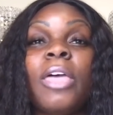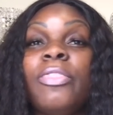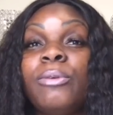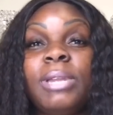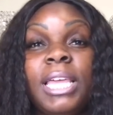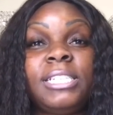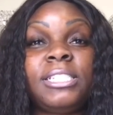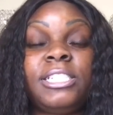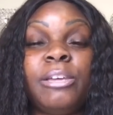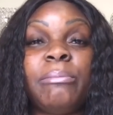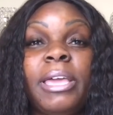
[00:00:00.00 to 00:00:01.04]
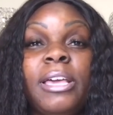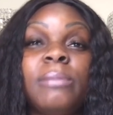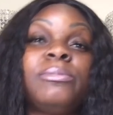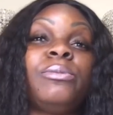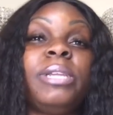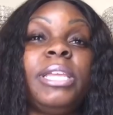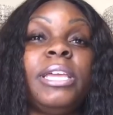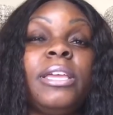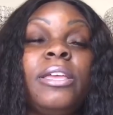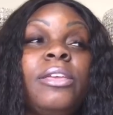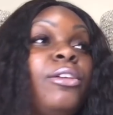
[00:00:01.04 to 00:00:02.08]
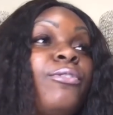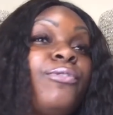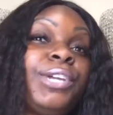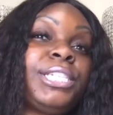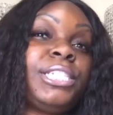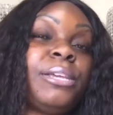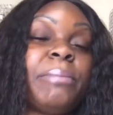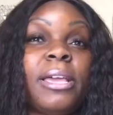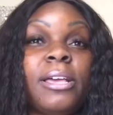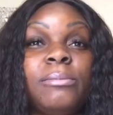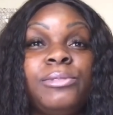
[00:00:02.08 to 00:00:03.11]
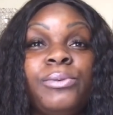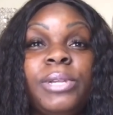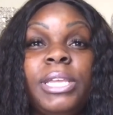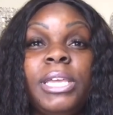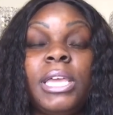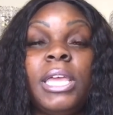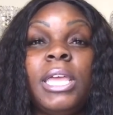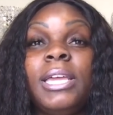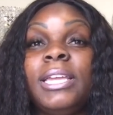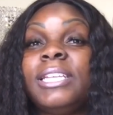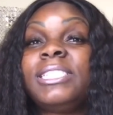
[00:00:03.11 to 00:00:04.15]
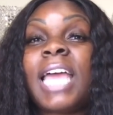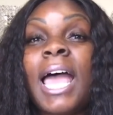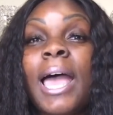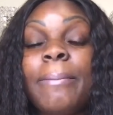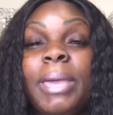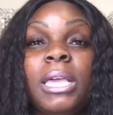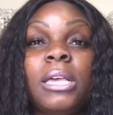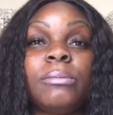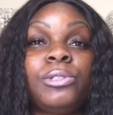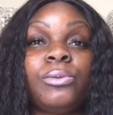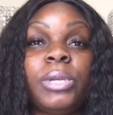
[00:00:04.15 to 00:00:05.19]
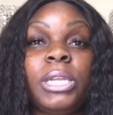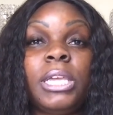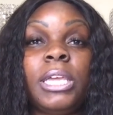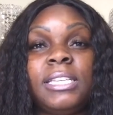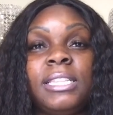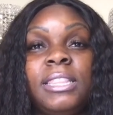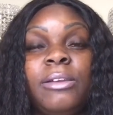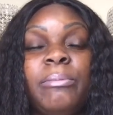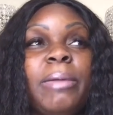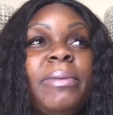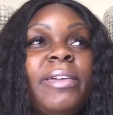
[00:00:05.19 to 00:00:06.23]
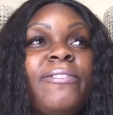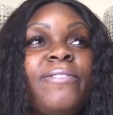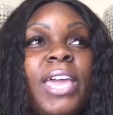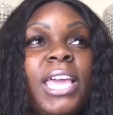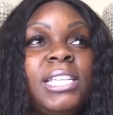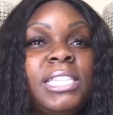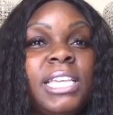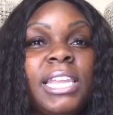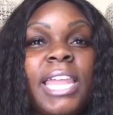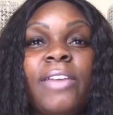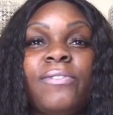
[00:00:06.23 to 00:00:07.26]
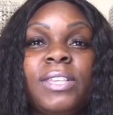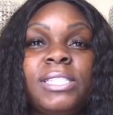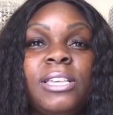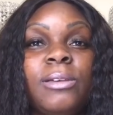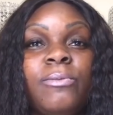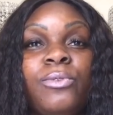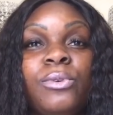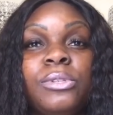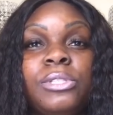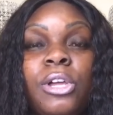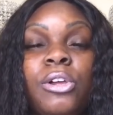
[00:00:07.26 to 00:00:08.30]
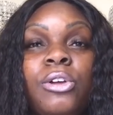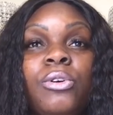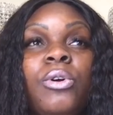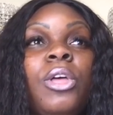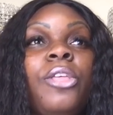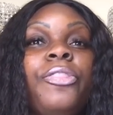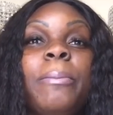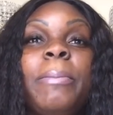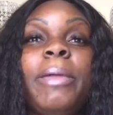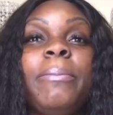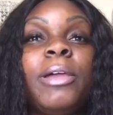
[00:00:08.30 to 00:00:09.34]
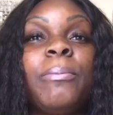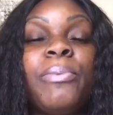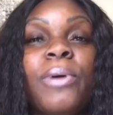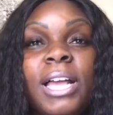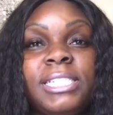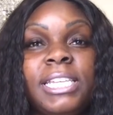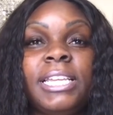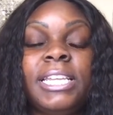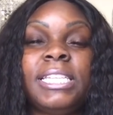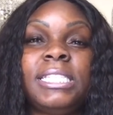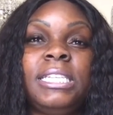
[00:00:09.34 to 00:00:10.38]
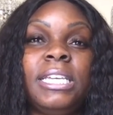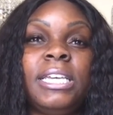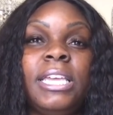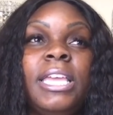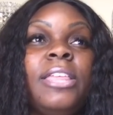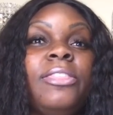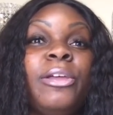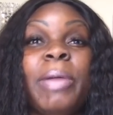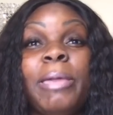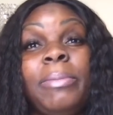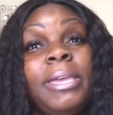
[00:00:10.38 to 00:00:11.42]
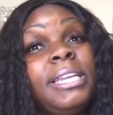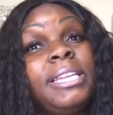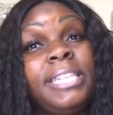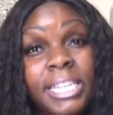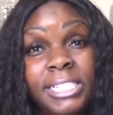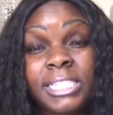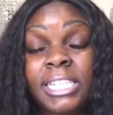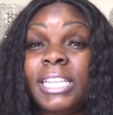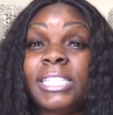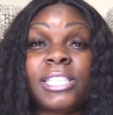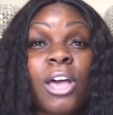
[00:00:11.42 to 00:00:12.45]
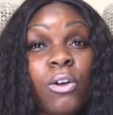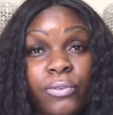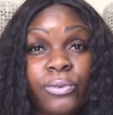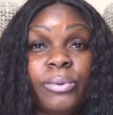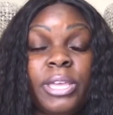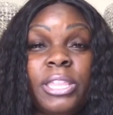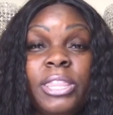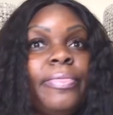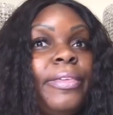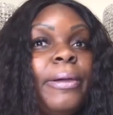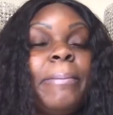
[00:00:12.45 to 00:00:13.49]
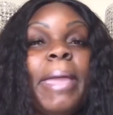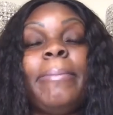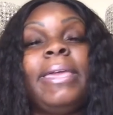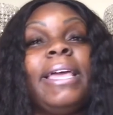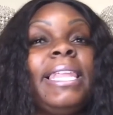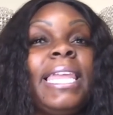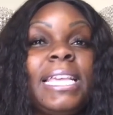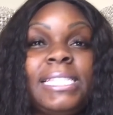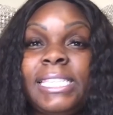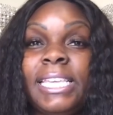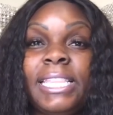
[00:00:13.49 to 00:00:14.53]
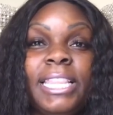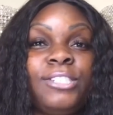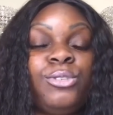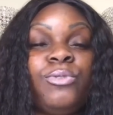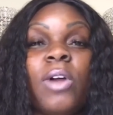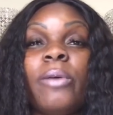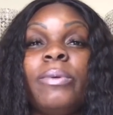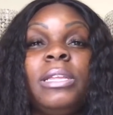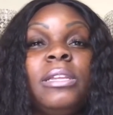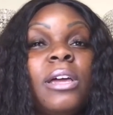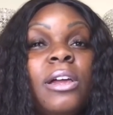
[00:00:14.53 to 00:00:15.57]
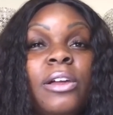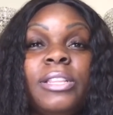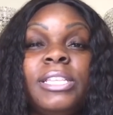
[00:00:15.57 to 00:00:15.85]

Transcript: The relationship may come to an end. Your friendship may come to an end. Your job may come to an end there may be a phase in your life that's come full circle. There may be a project that's done. There may be an addiction that's over with. There may be a lesson that you've already learned.